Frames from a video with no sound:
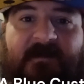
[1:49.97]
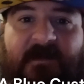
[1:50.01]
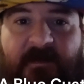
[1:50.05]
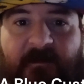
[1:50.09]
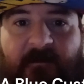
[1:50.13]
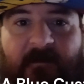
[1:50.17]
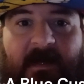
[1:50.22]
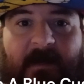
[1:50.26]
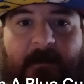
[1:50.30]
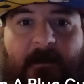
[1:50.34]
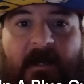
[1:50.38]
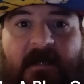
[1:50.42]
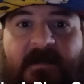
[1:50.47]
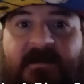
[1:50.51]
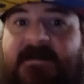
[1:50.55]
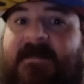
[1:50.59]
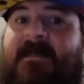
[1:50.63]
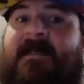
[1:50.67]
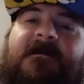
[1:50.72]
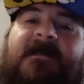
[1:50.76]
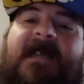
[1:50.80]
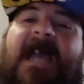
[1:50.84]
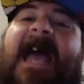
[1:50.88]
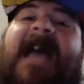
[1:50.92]
3 months,
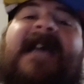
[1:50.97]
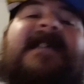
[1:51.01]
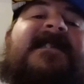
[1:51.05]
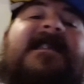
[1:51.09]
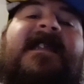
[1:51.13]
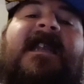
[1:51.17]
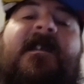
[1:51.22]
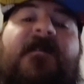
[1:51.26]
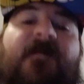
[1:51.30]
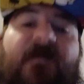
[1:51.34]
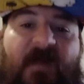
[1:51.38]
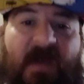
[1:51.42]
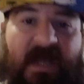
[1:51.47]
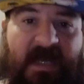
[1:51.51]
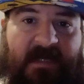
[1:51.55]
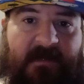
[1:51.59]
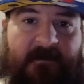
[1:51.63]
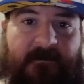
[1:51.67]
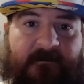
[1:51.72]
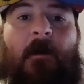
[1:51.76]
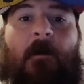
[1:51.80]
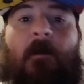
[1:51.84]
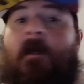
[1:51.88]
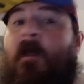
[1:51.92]
as an event.
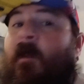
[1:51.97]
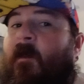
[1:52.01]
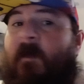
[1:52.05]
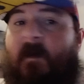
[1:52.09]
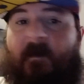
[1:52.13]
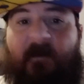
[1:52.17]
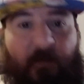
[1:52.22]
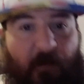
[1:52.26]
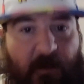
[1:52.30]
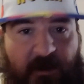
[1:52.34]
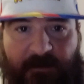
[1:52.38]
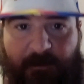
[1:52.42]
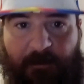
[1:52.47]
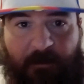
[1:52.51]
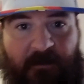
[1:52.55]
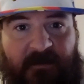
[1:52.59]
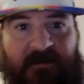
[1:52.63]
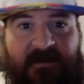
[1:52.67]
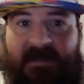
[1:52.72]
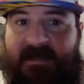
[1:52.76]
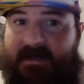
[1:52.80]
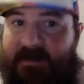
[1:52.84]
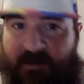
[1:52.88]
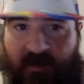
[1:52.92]
The first
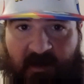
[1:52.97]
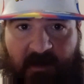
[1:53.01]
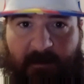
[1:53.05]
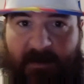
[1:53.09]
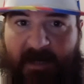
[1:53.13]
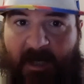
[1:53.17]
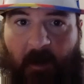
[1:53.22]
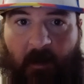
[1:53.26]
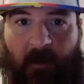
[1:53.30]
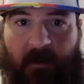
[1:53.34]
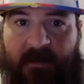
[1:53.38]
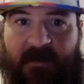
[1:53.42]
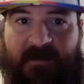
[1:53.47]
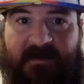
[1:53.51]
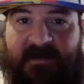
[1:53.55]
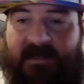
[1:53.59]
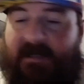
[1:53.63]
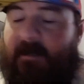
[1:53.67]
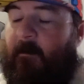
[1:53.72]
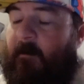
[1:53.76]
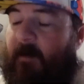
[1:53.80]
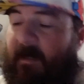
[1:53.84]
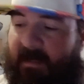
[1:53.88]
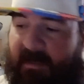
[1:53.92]
person is going to be hard to
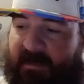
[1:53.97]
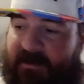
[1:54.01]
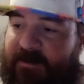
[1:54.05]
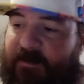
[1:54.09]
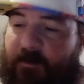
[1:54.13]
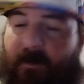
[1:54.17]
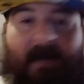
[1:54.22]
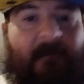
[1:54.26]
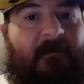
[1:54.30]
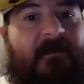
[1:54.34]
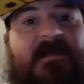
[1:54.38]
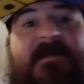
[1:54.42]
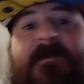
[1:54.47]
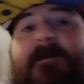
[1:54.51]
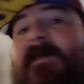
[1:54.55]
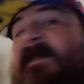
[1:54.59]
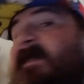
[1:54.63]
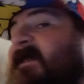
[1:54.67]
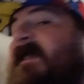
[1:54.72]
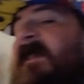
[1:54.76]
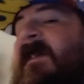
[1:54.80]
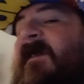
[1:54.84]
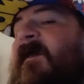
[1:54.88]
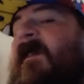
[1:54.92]
sell unless you have a
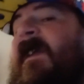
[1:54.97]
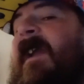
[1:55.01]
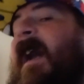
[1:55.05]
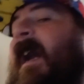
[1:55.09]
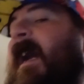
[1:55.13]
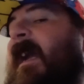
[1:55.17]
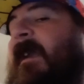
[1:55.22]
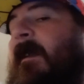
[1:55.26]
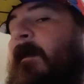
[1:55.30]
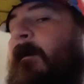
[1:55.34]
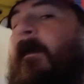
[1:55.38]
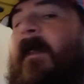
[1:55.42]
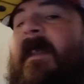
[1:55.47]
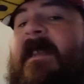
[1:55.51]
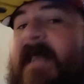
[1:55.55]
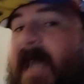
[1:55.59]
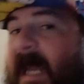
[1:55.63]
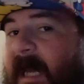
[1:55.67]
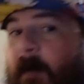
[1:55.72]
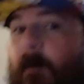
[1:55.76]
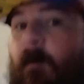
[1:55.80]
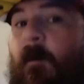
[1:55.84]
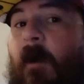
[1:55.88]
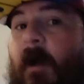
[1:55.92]
specific item that
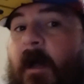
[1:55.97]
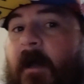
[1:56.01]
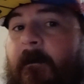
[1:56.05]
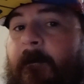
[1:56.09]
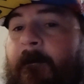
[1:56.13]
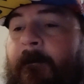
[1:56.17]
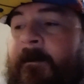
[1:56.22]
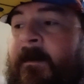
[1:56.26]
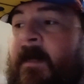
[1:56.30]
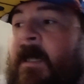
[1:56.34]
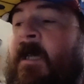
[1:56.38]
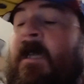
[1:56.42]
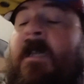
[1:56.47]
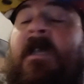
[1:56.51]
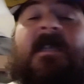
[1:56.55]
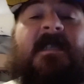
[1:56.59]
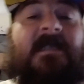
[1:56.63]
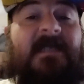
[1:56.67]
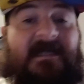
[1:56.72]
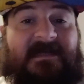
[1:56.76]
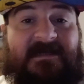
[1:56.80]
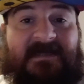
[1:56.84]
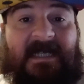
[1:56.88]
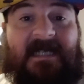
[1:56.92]
they want.
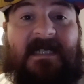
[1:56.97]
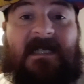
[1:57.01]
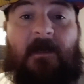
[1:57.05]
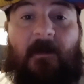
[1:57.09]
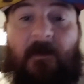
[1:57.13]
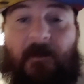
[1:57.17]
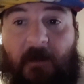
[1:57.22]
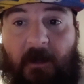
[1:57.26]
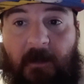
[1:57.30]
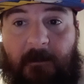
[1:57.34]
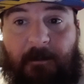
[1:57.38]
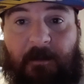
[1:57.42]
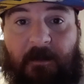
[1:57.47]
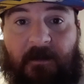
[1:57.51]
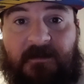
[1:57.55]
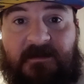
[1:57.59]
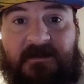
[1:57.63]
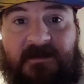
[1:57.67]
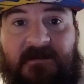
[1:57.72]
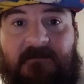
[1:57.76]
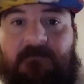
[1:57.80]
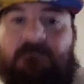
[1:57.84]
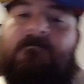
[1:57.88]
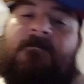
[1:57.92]
The second and third
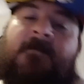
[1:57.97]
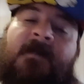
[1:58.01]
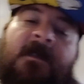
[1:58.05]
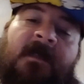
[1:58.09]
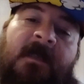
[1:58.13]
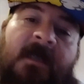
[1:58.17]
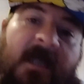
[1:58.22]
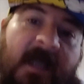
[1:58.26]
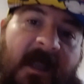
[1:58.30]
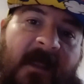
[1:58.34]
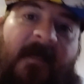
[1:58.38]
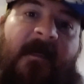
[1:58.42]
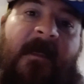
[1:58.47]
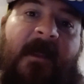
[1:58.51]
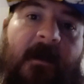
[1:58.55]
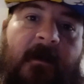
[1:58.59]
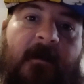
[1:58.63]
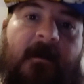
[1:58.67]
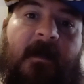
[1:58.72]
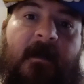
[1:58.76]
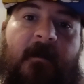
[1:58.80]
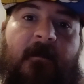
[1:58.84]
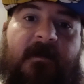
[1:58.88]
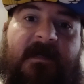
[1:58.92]
person, they're a
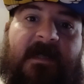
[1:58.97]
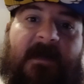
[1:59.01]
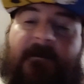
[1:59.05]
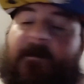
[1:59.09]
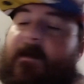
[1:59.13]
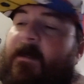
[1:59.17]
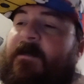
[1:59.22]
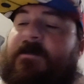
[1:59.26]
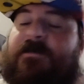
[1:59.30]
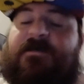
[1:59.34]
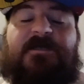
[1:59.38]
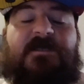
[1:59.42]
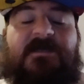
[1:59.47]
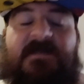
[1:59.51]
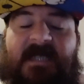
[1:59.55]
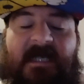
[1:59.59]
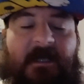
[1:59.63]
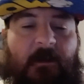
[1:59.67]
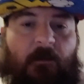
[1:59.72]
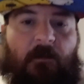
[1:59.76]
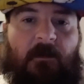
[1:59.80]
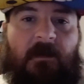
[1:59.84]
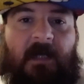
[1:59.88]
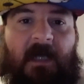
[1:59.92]
little different. Just like
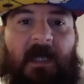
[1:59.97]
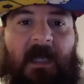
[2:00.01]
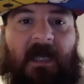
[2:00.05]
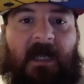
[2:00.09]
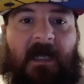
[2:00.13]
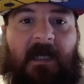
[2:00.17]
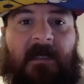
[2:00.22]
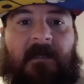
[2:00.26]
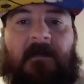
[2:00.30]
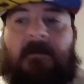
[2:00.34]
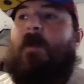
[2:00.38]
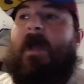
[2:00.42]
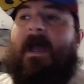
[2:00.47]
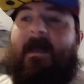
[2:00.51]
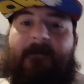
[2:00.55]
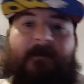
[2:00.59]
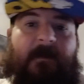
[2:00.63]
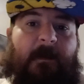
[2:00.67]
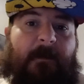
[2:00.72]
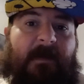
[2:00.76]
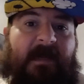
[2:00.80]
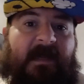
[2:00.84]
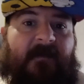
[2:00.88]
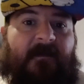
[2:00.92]
online, you have to
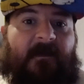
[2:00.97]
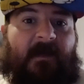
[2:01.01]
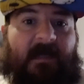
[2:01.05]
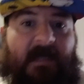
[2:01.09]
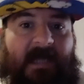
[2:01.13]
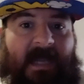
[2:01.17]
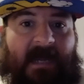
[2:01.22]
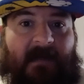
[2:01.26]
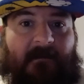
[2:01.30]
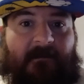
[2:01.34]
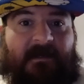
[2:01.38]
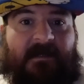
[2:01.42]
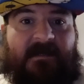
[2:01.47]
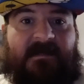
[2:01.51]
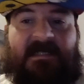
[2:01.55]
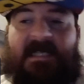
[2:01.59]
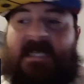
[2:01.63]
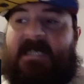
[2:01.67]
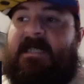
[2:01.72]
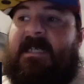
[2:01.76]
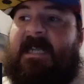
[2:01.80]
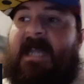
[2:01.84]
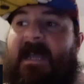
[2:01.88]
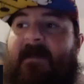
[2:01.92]
be the loudest,
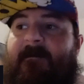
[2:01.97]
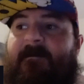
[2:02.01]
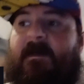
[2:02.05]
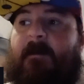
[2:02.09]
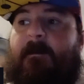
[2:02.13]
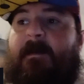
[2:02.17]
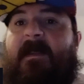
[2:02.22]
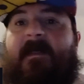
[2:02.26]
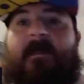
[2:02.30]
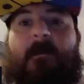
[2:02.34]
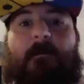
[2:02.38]
and you have to be the